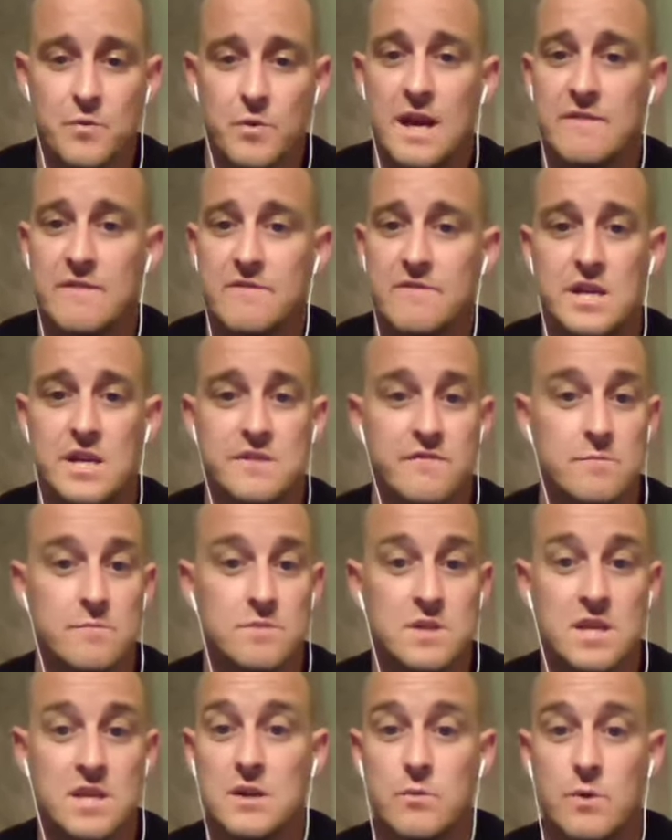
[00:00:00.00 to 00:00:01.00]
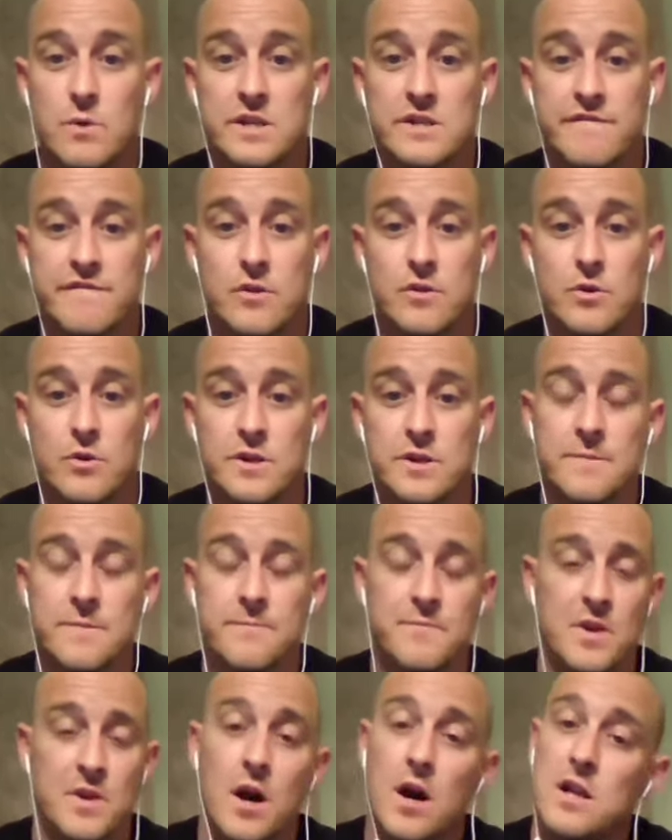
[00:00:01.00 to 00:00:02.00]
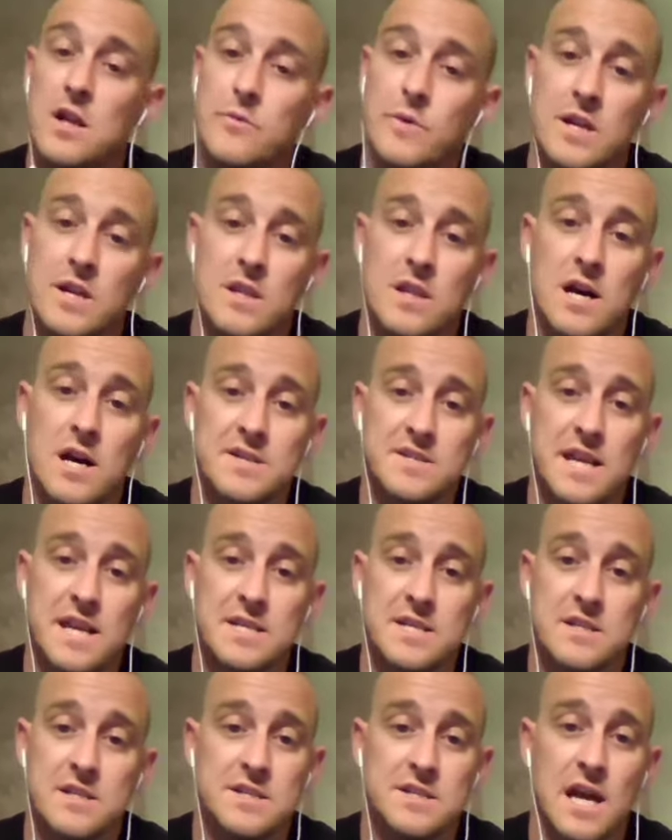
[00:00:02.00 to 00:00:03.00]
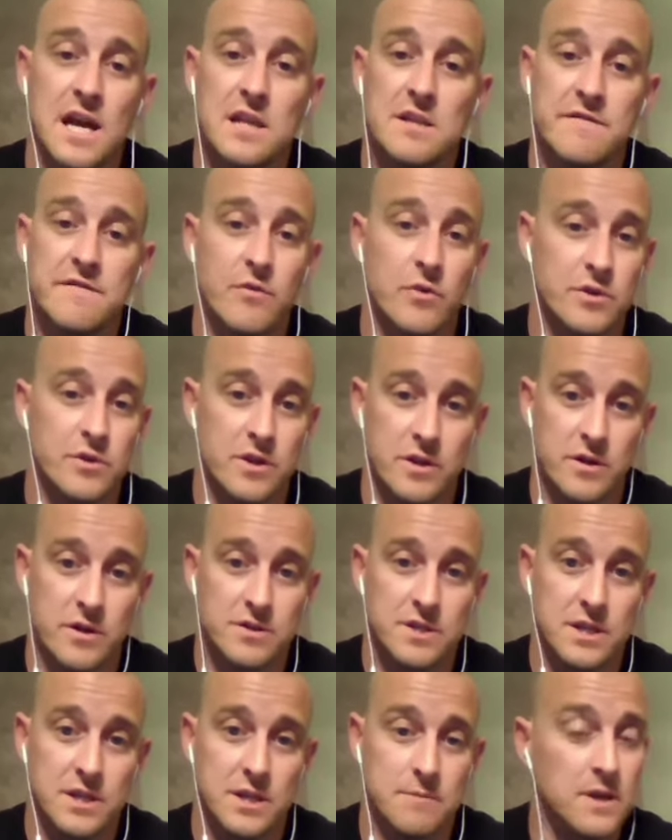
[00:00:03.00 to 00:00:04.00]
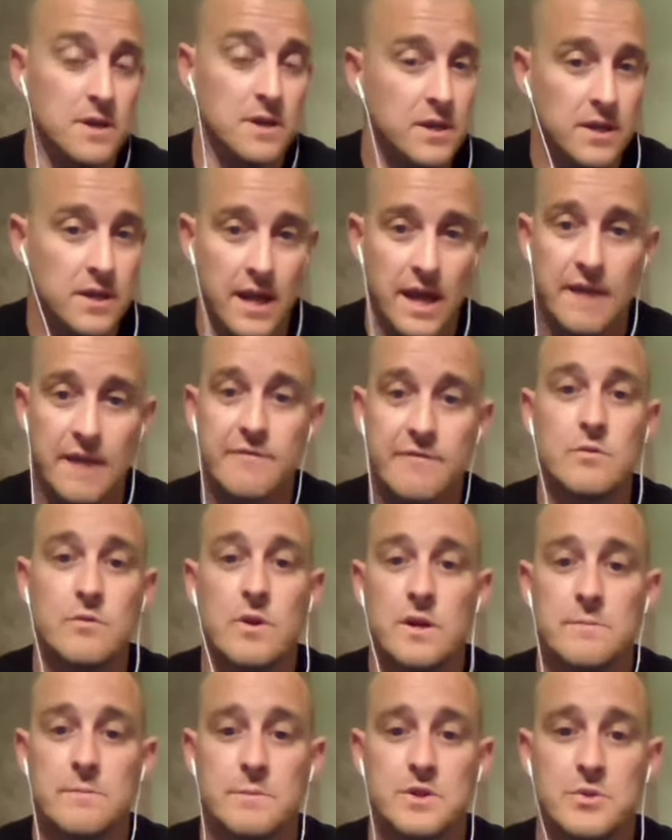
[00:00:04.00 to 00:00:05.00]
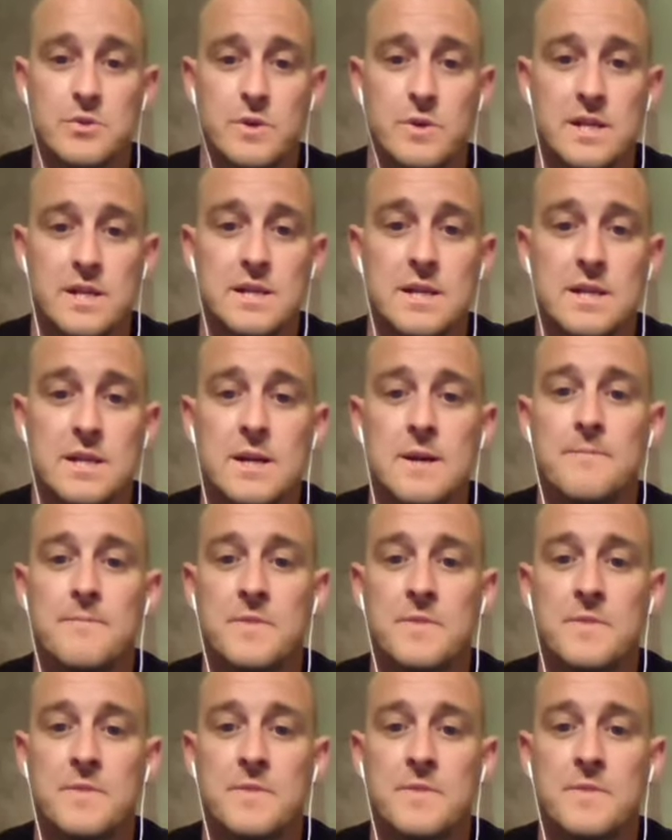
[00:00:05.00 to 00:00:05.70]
We have kids from Key West, Florida, all the way to Los Angeles, California on our team, everywhere in between.